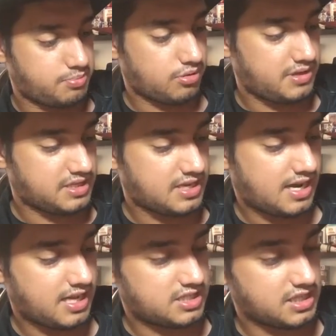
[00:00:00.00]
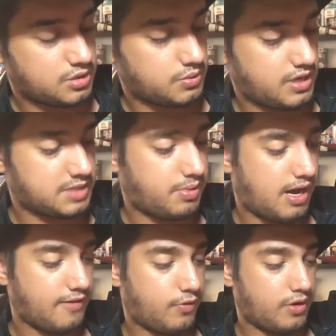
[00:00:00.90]
put these cards into a nice
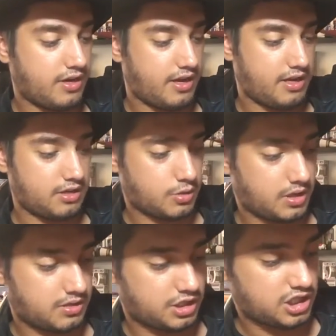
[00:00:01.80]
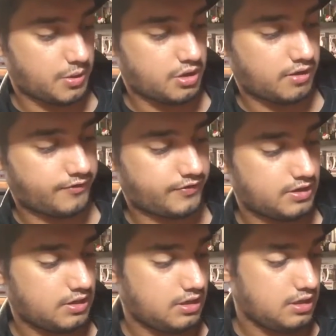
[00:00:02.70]
pile for you and quickly show it off.
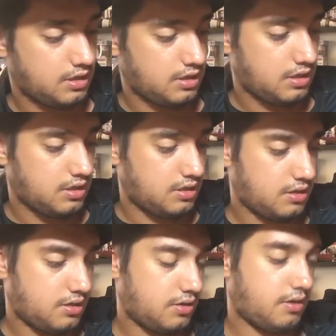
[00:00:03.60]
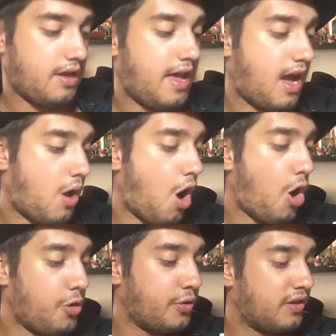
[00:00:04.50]
Our
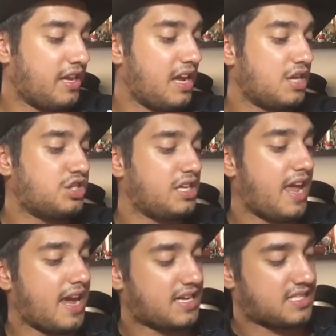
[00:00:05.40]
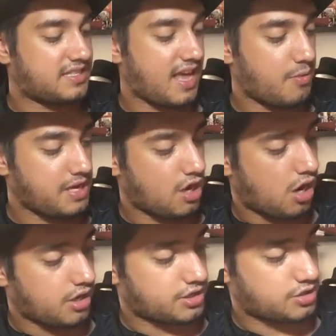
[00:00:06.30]
only GX that we
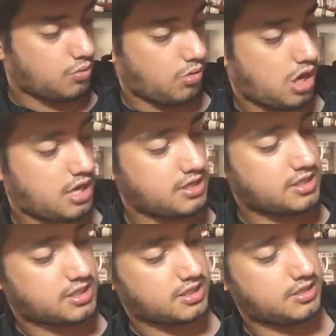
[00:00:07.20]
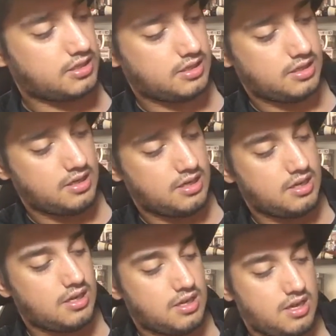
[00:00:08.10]
got was
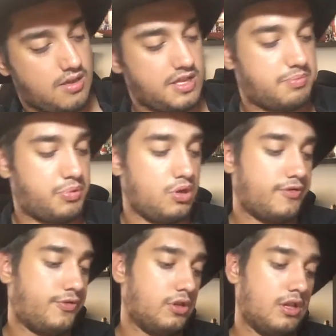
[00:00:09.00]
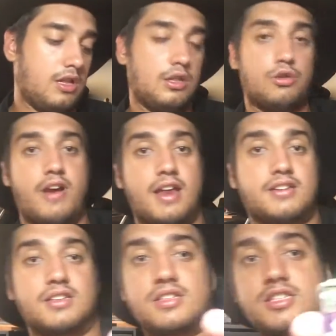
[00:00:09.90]
this beautiful
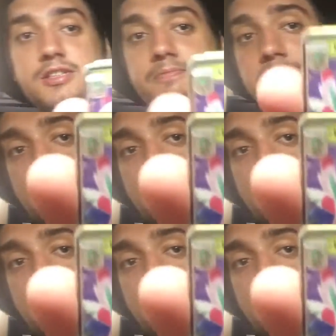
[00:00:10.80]
Lurantis.